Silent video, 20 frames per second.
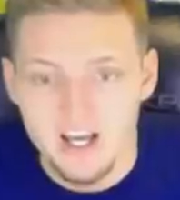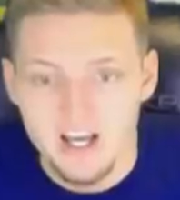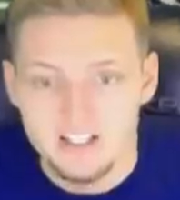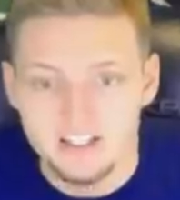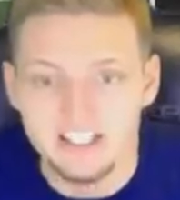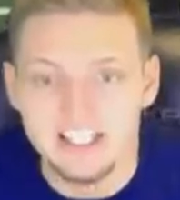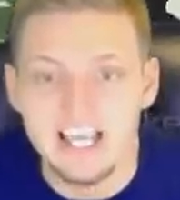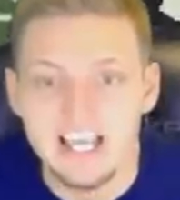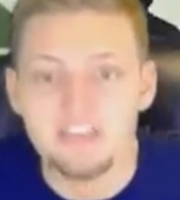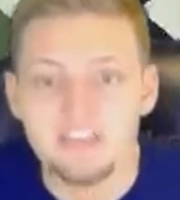
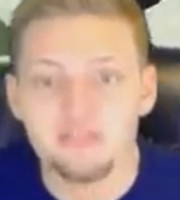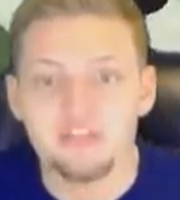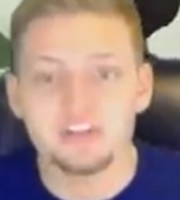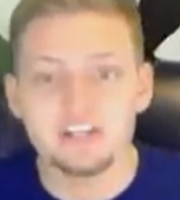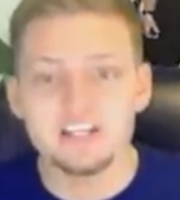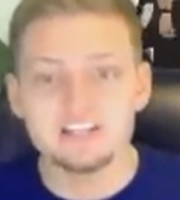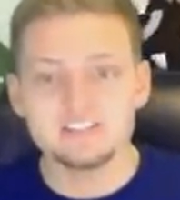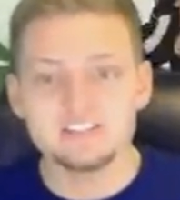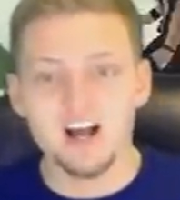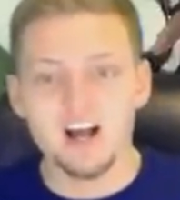
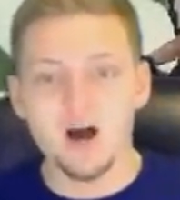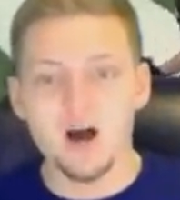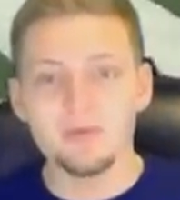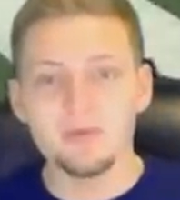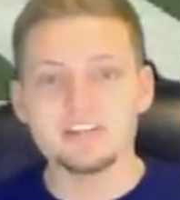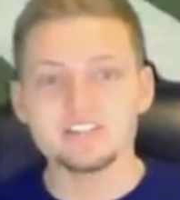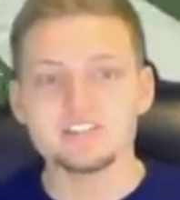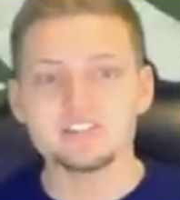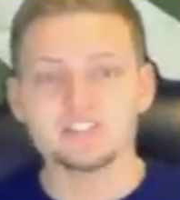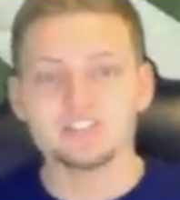DeAnthony
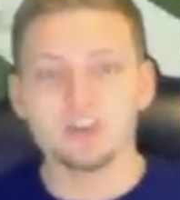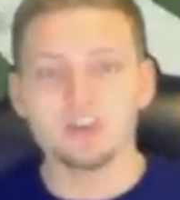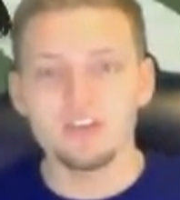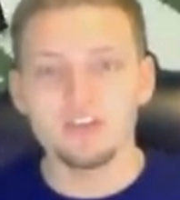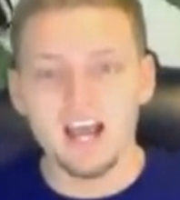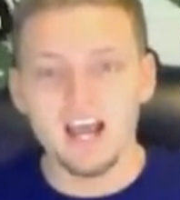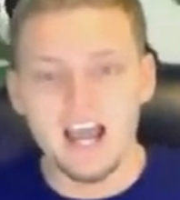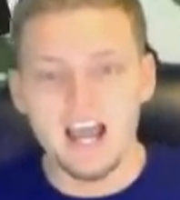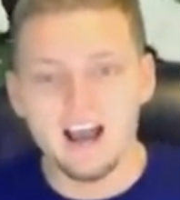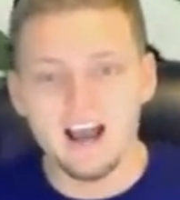Thomas to
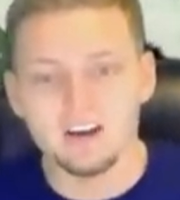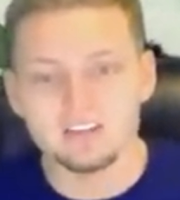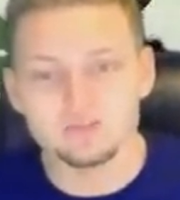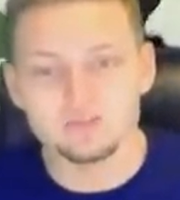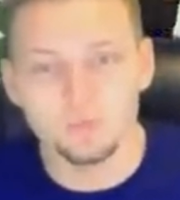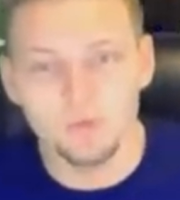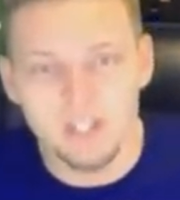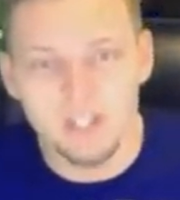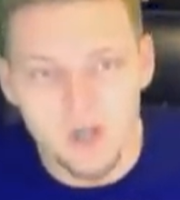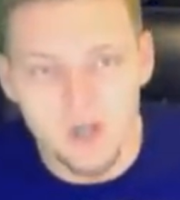the
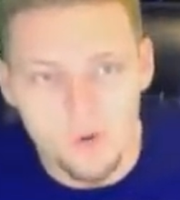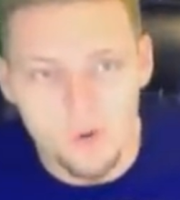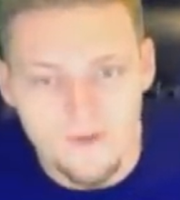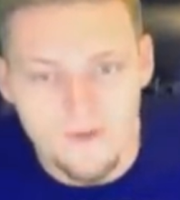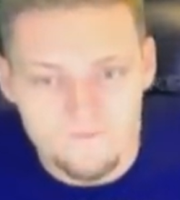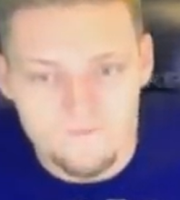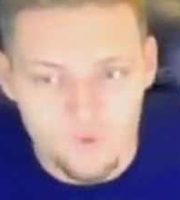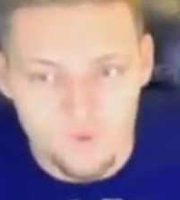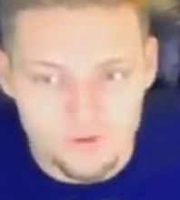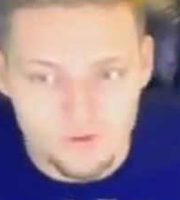house. We
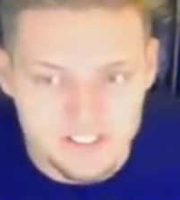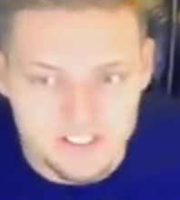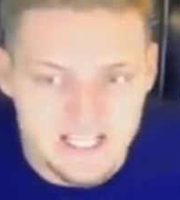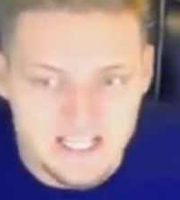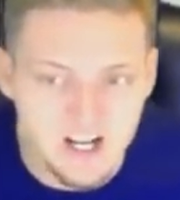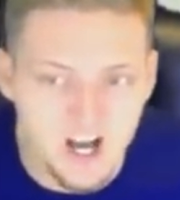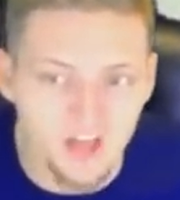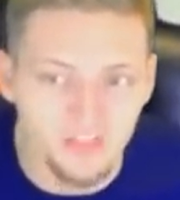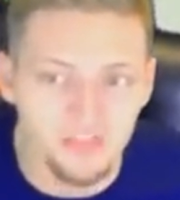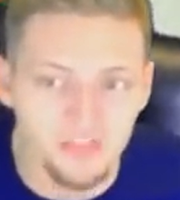go up
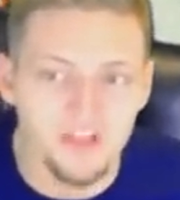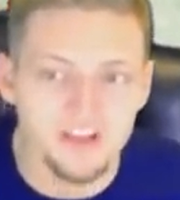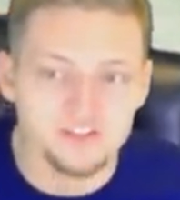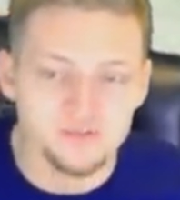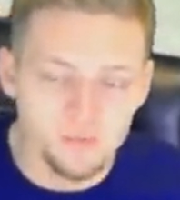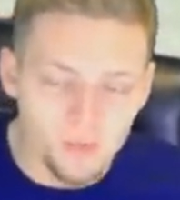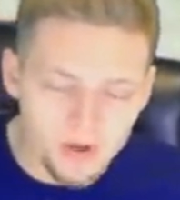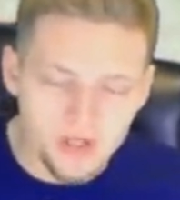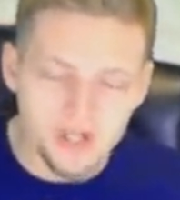14 nothing. That's one